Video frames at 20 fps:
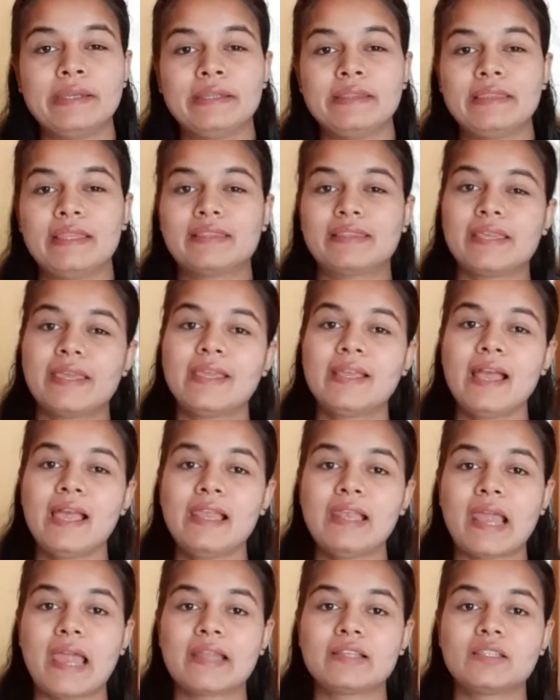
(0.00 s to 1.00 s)
The thing
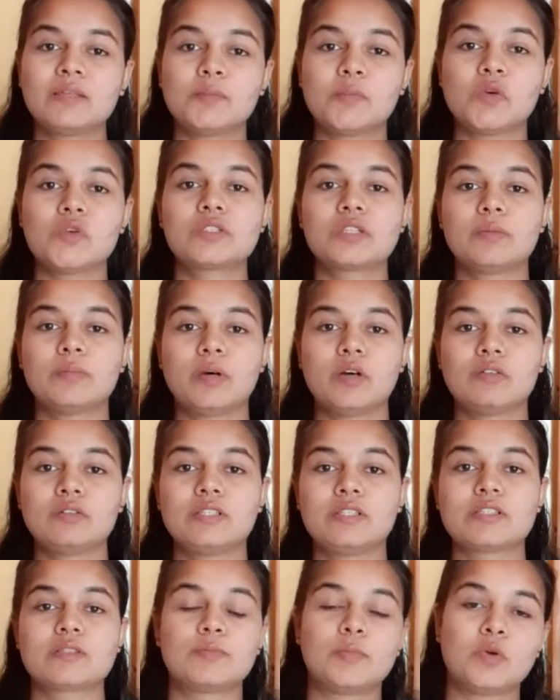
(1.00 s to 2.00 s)
I like the most about
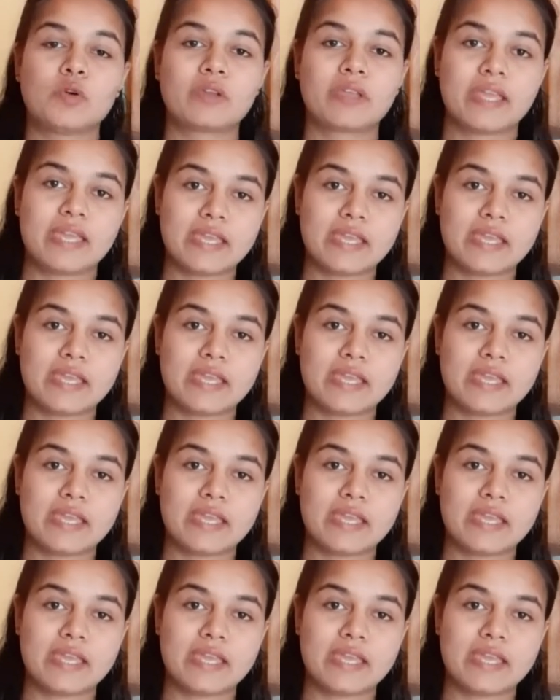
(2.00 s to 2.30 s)
this book